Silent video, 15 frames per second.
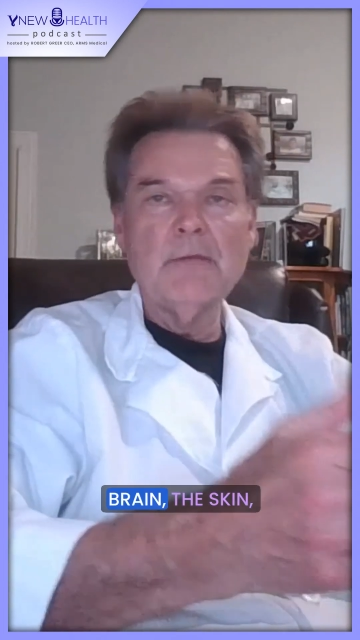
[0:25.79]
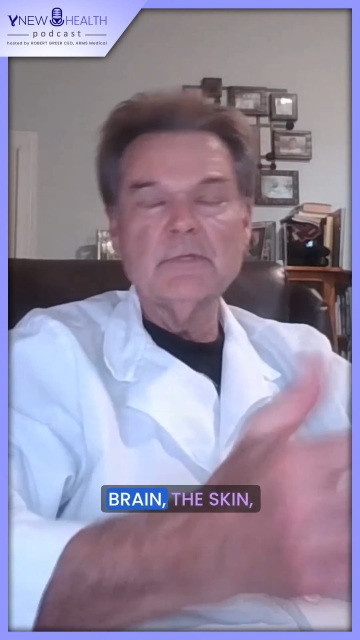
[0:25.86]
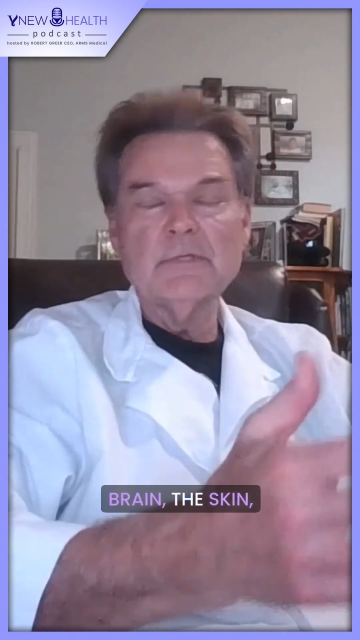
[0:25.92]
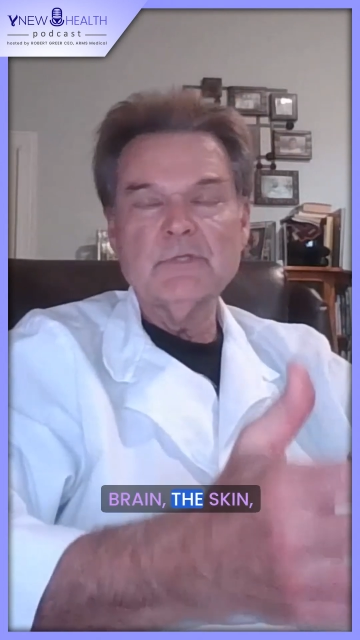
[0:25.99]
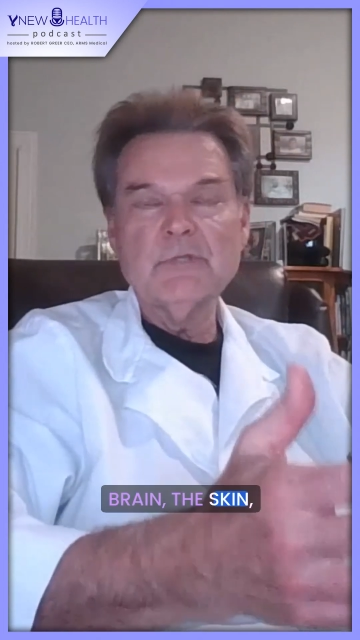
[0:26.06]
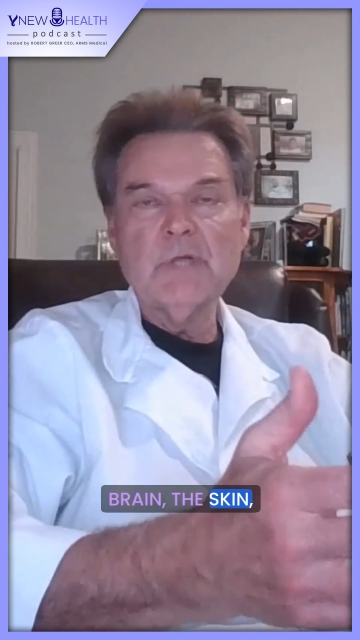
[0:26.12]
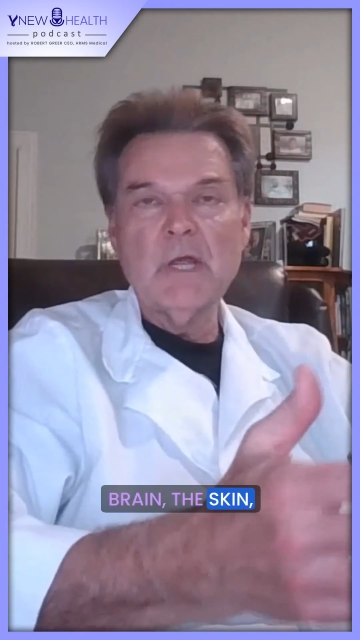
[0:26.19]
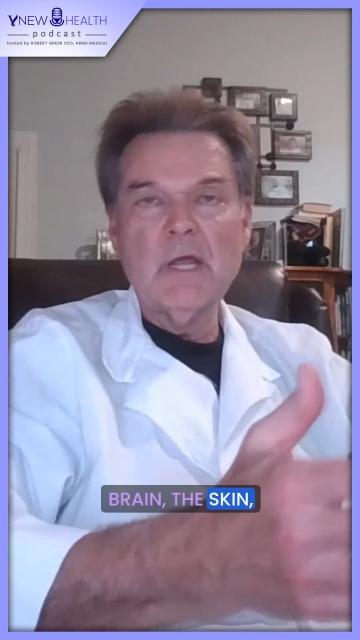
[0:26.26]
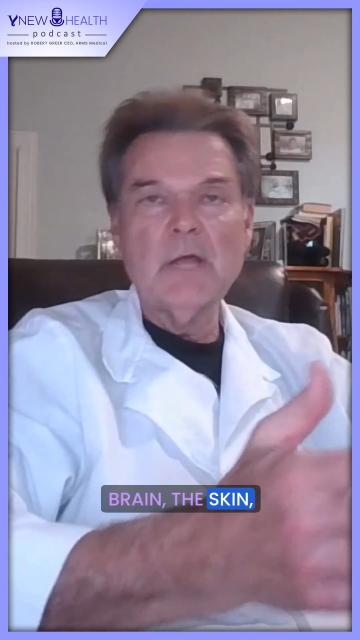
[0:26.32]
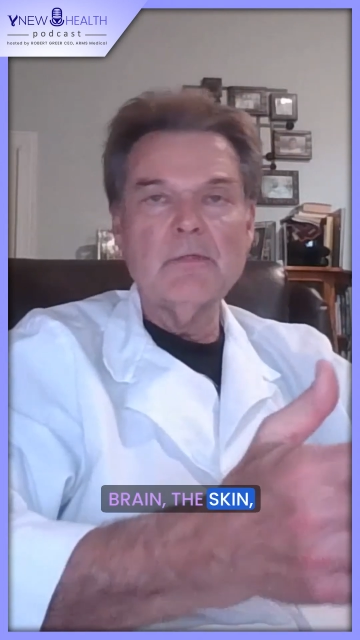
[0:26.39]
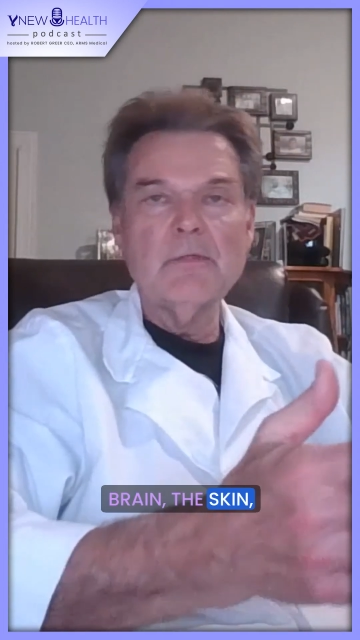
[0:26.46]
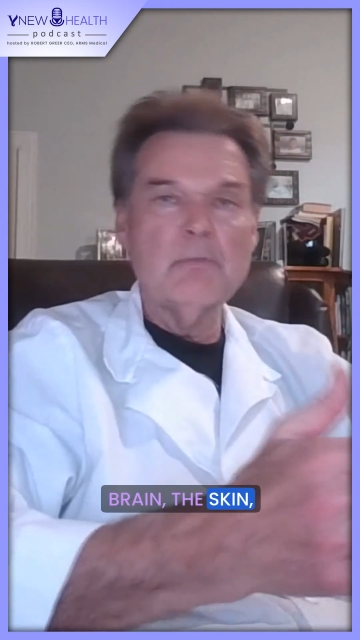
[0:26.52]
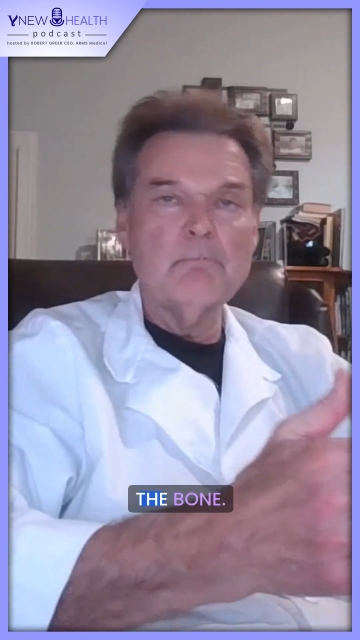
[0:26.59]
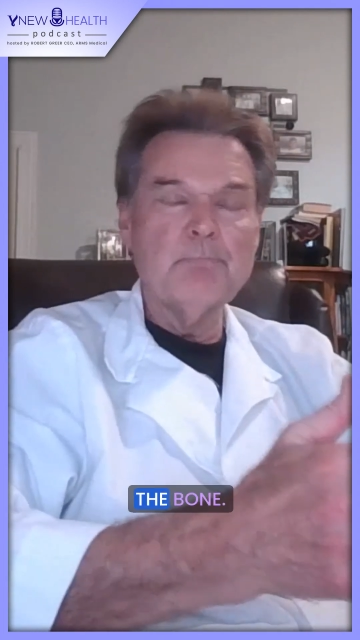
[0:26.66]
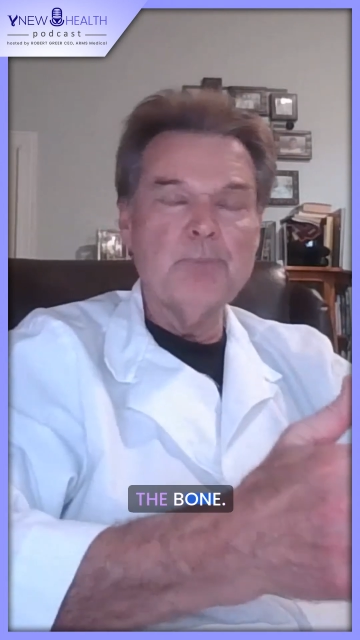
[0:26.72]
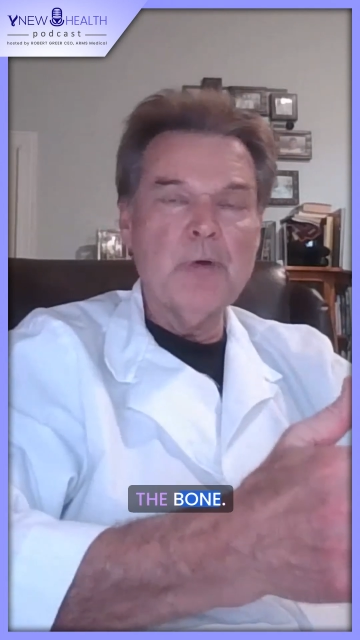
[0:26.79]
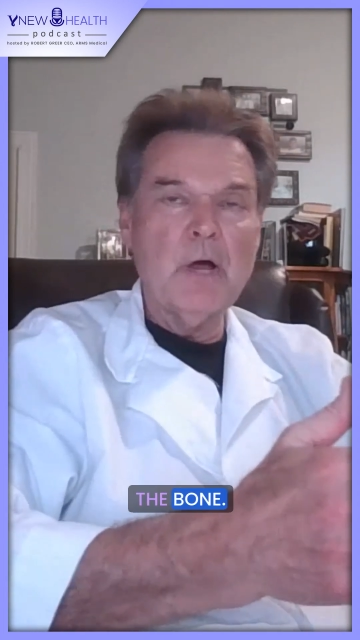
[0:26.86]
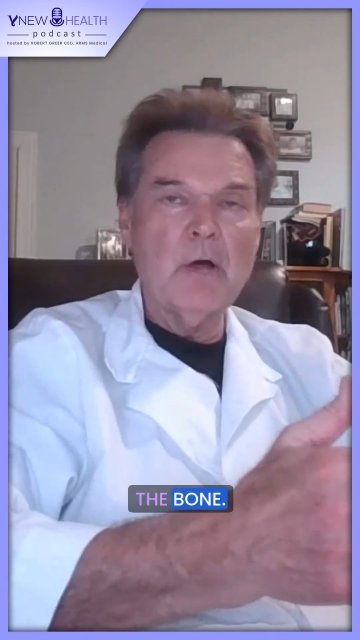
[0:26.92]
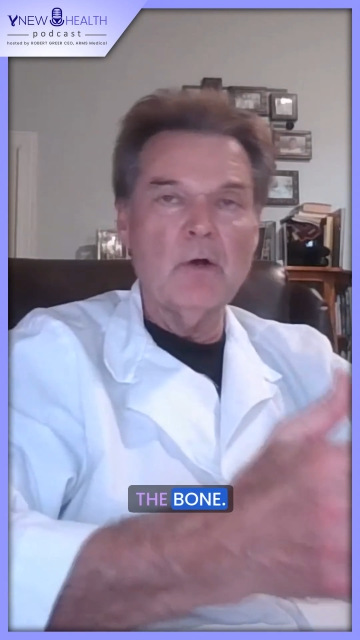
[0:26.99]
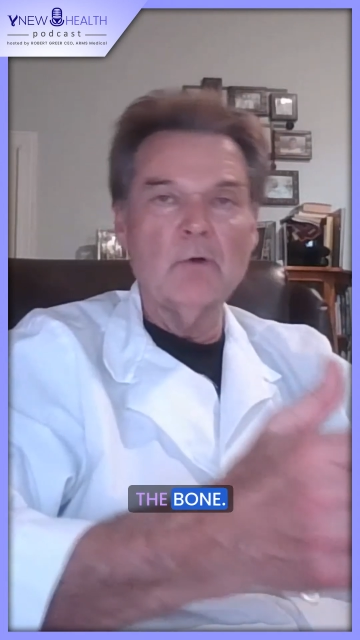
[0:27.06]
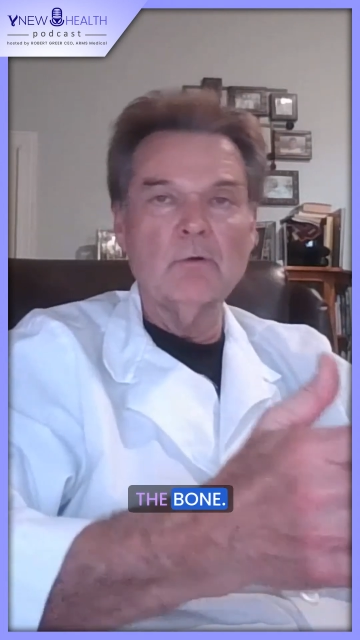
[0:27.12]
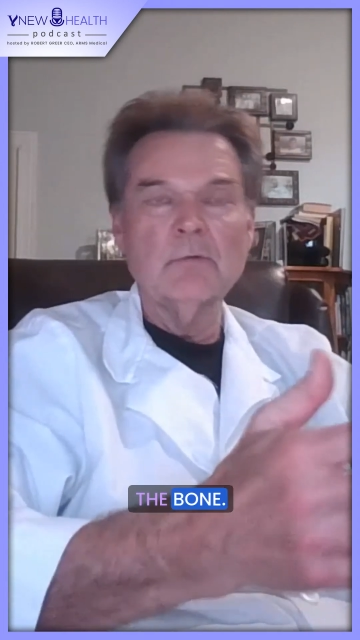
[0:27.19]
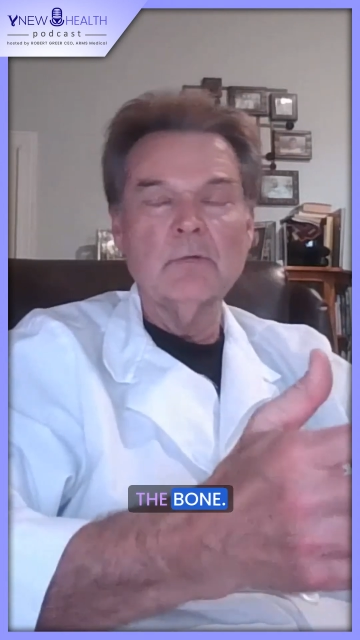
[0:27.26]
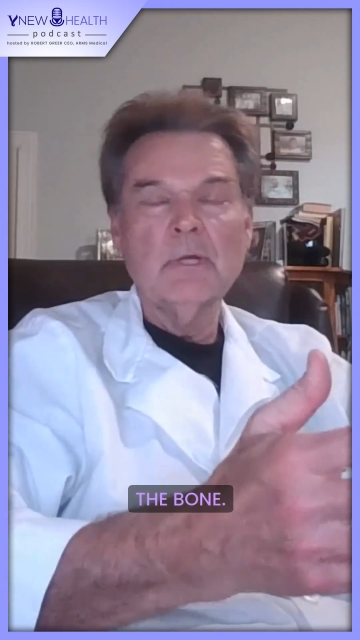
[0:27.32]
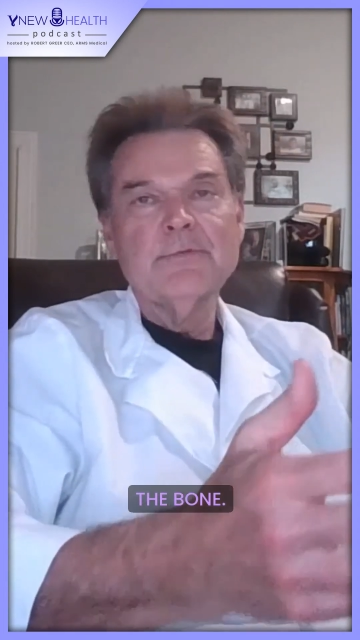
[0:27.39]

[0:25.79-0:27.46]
the skin, the bone,